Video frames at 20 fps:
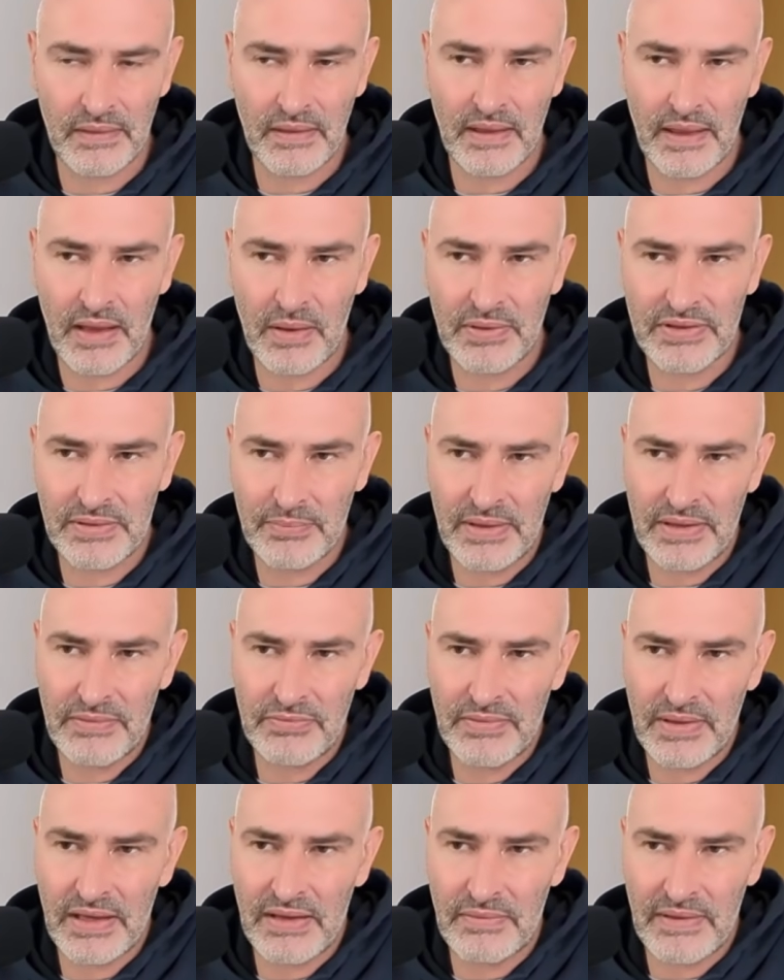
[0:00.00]
I was a bit
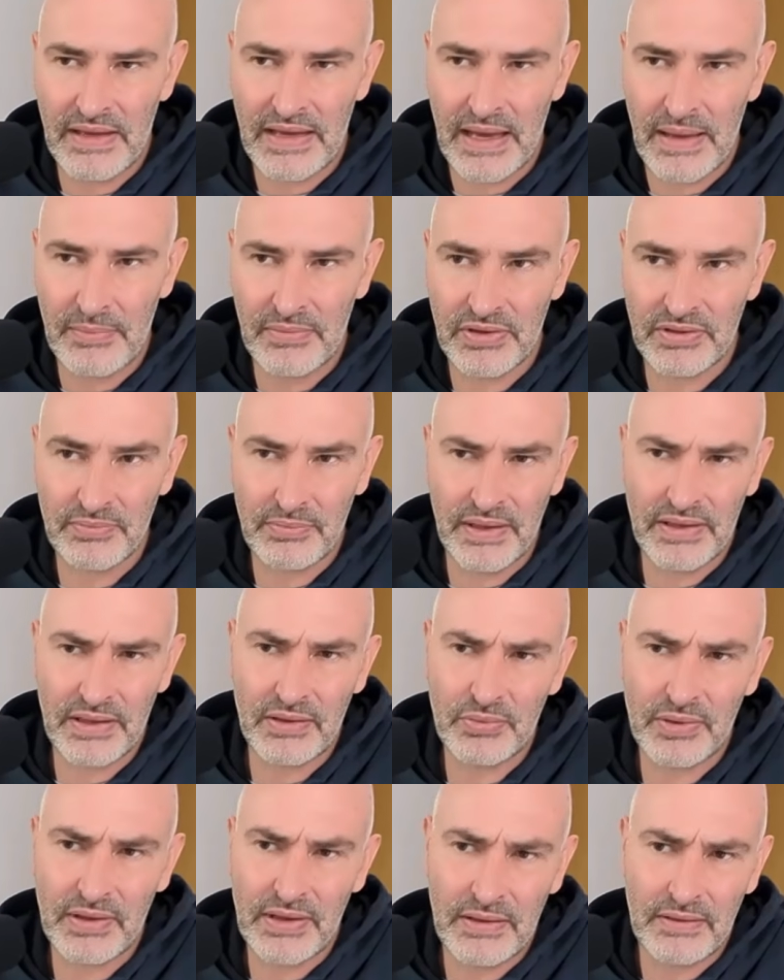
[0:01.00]
afraid of the captures by the
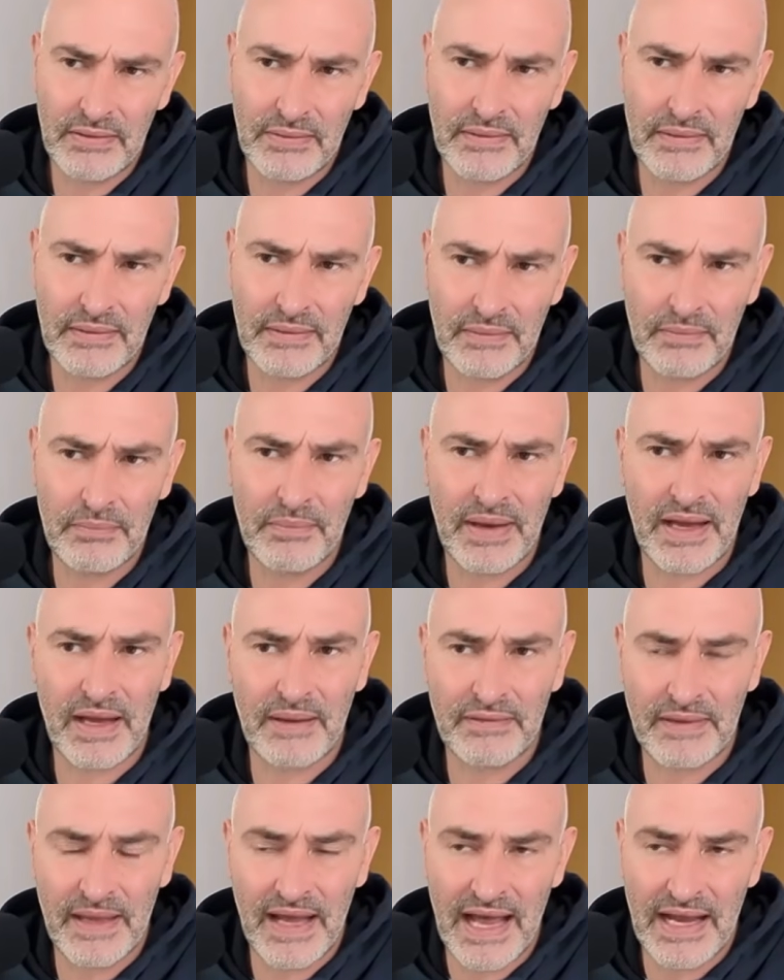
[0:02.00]
queen, but
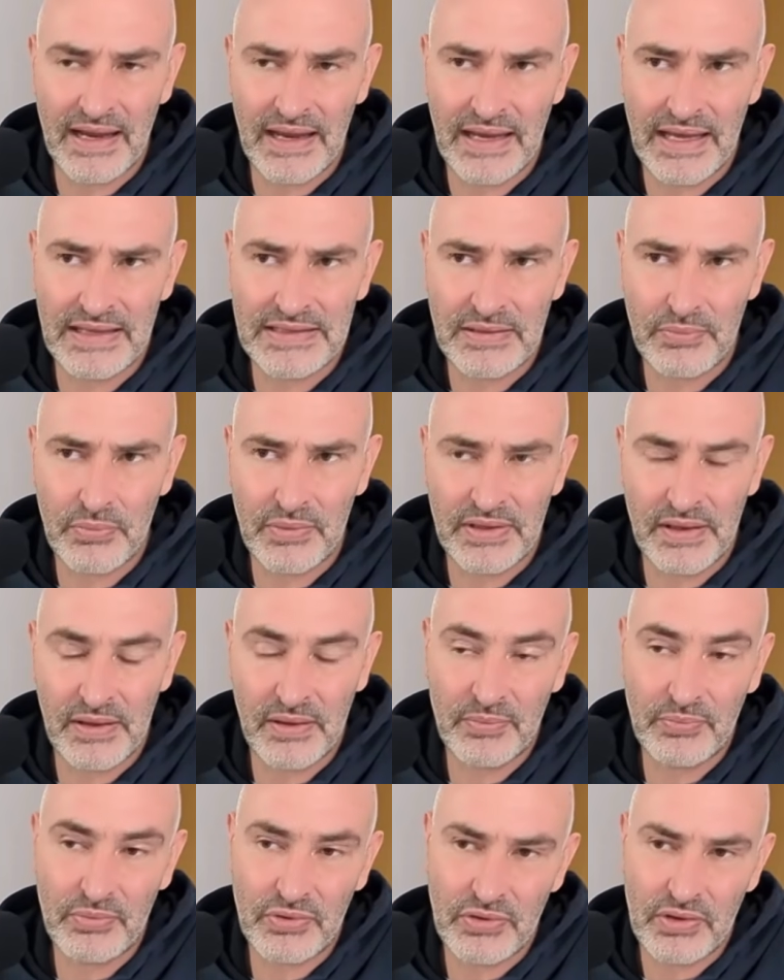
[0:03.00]
after analyzing with the
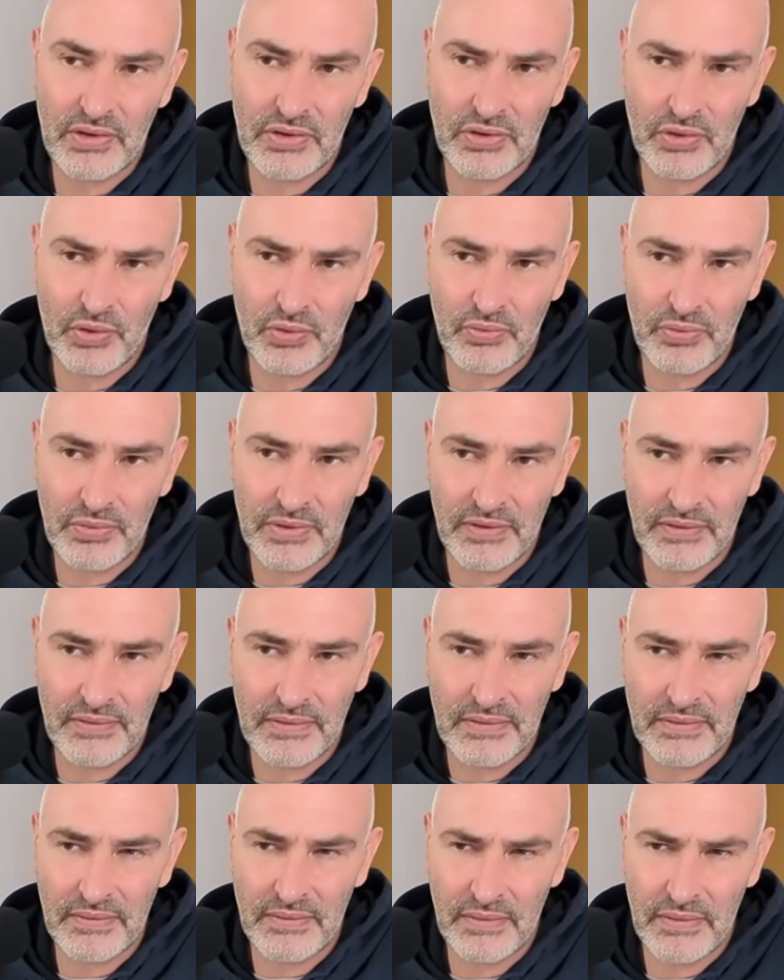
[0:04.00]
computer, no.
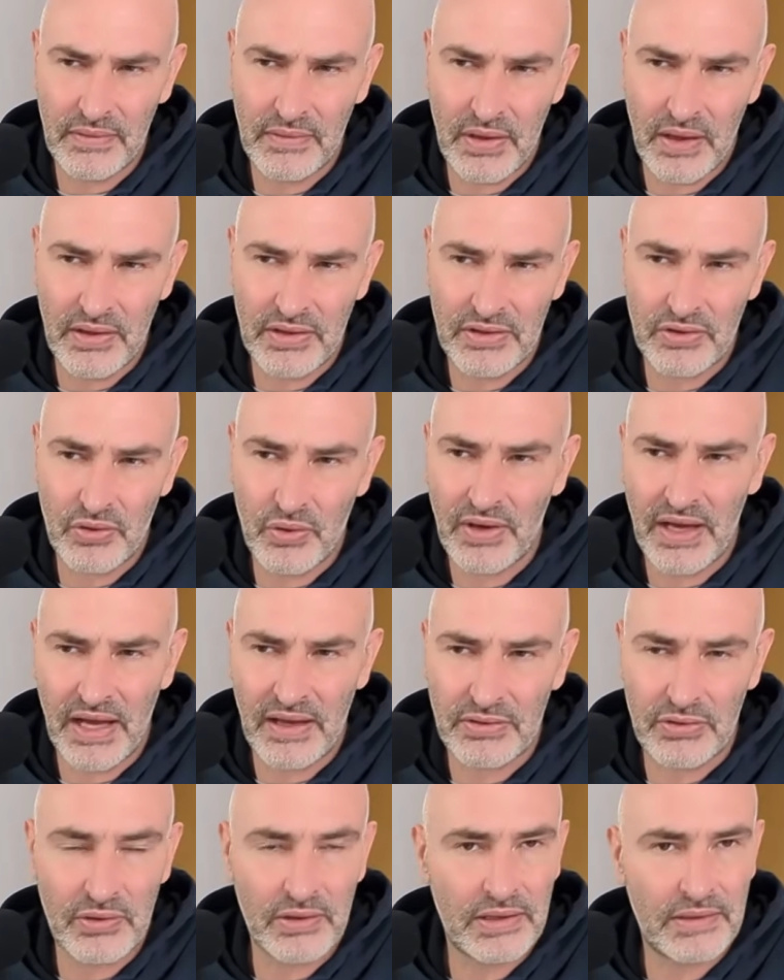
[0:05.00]
Not at all,
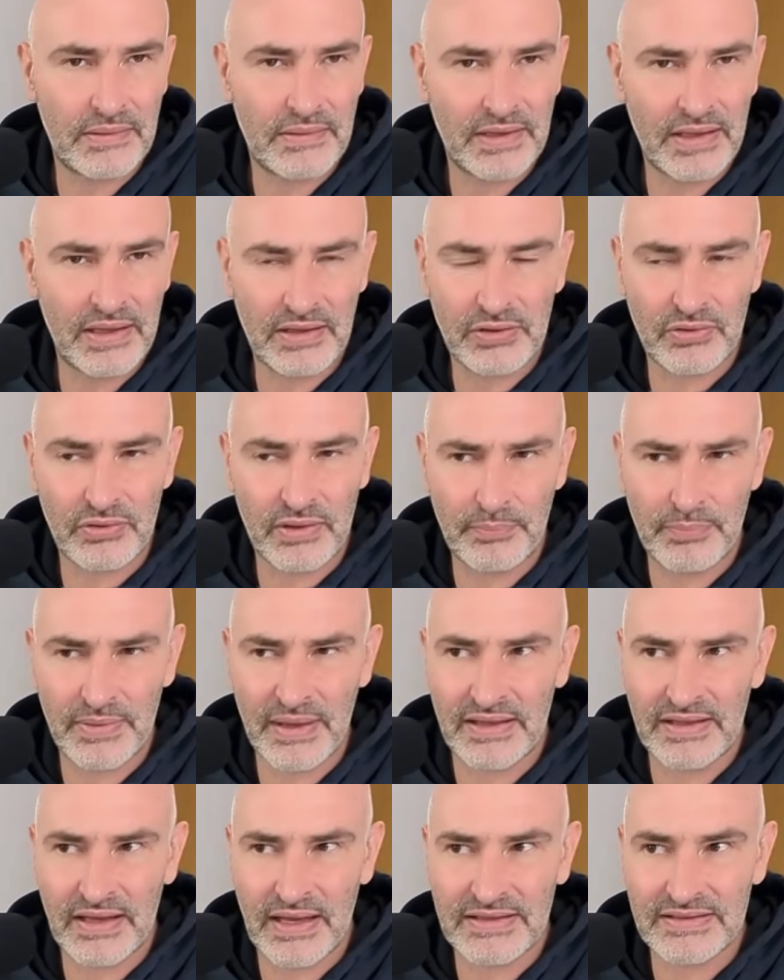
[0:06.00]
actually. Here you can
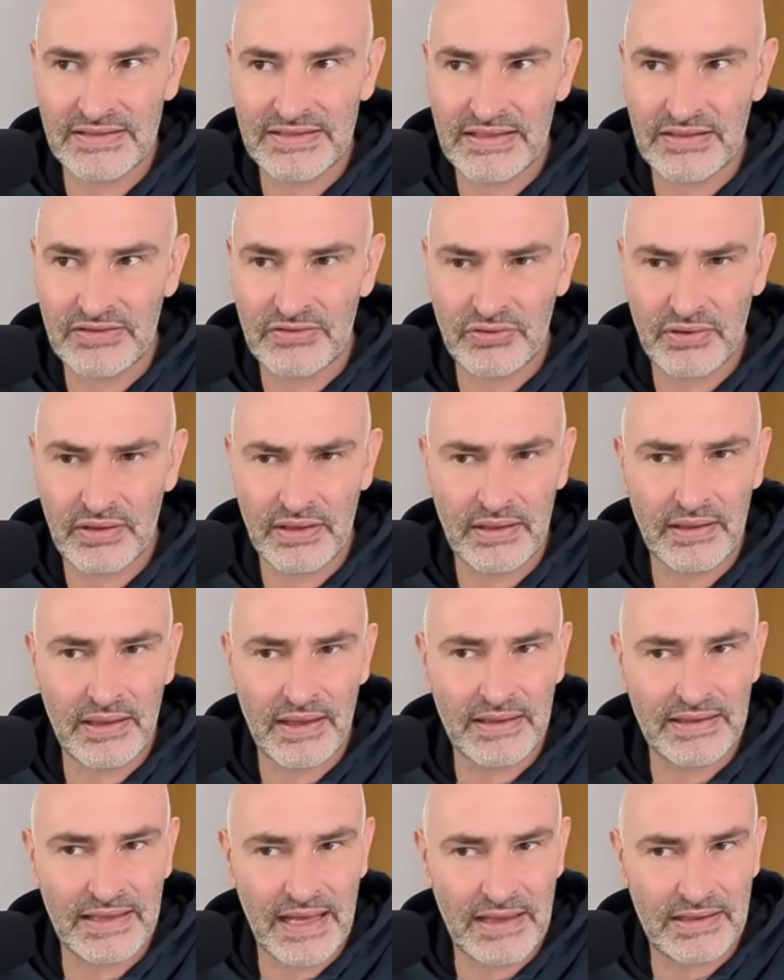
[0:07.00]
play knight c3,
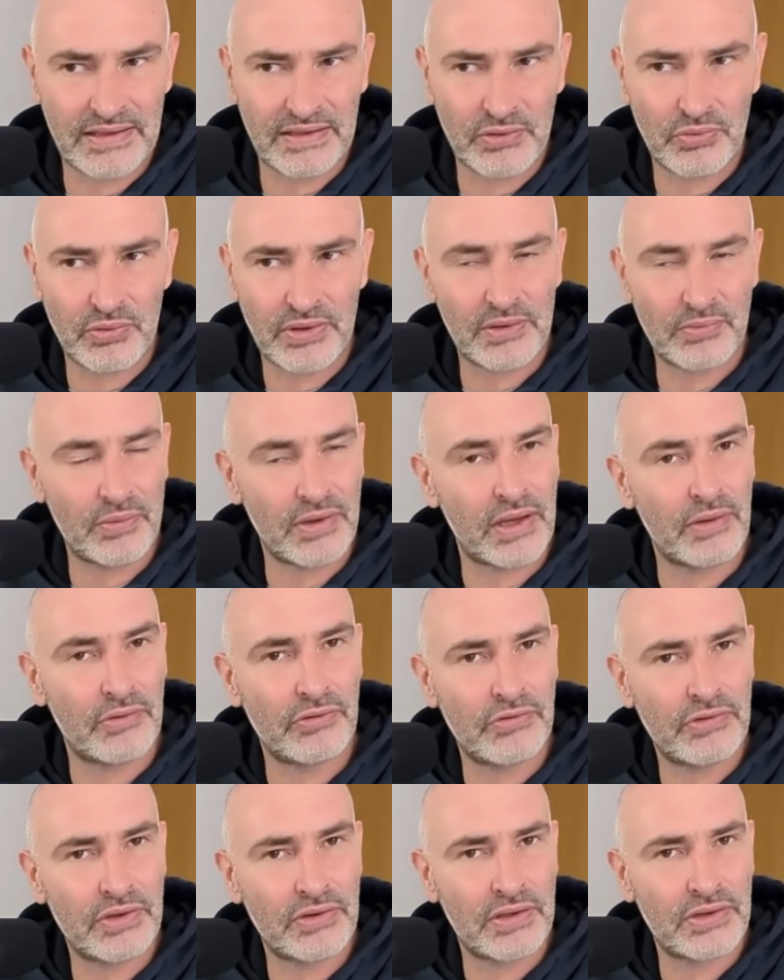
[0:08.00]
attack the queen without
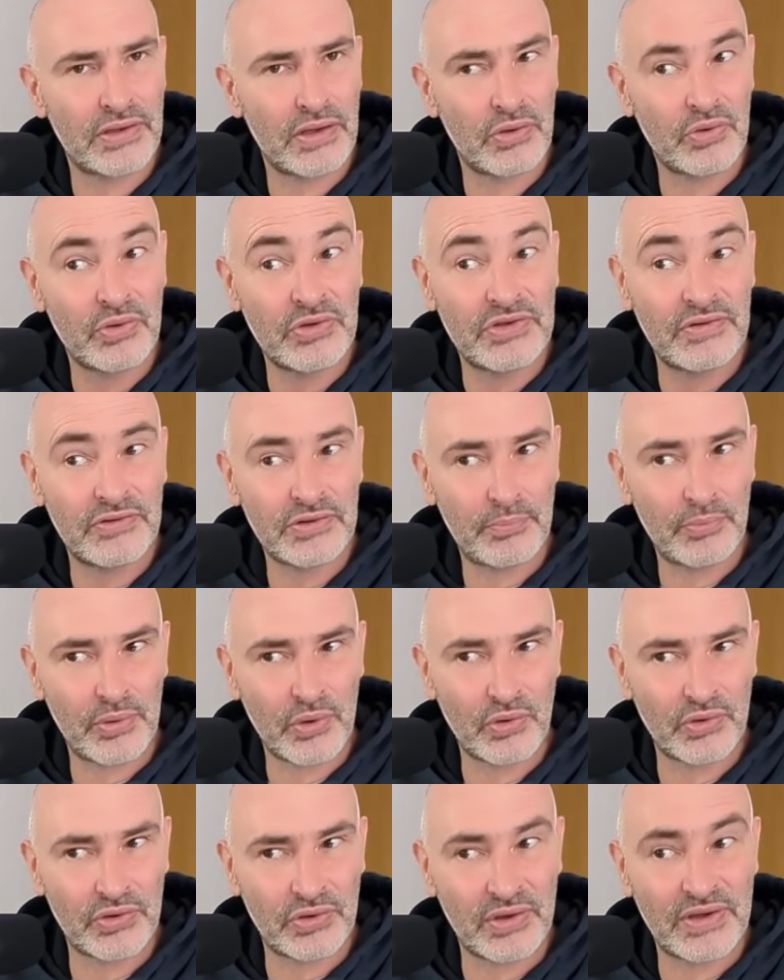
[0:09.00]
fearing the loss of the
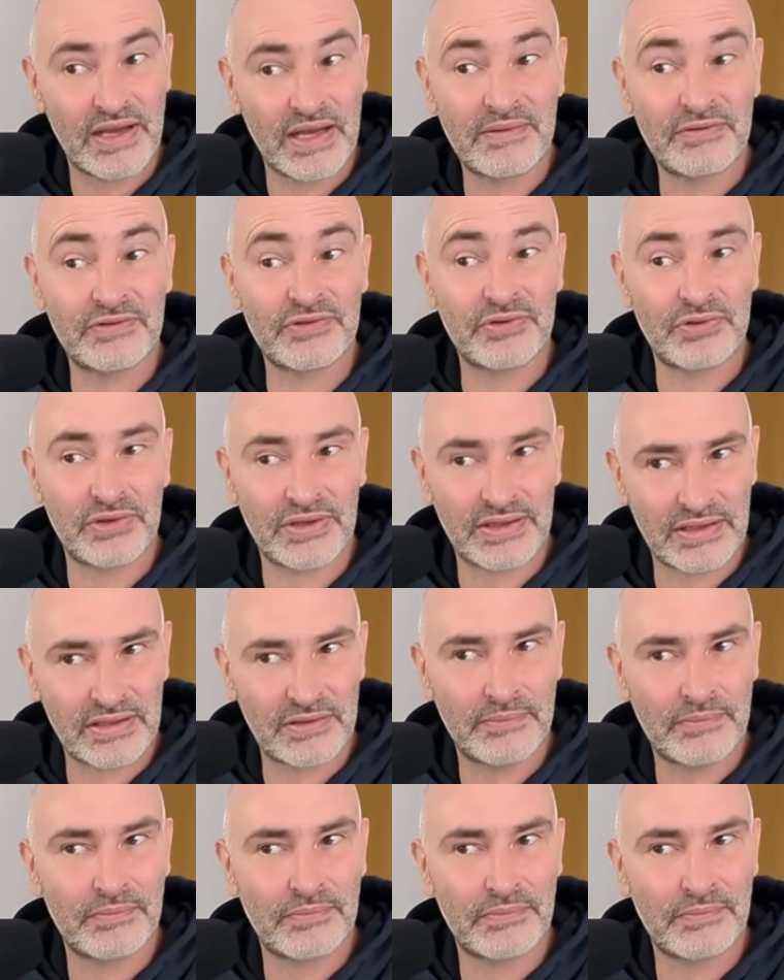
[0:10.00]
pawn on f3.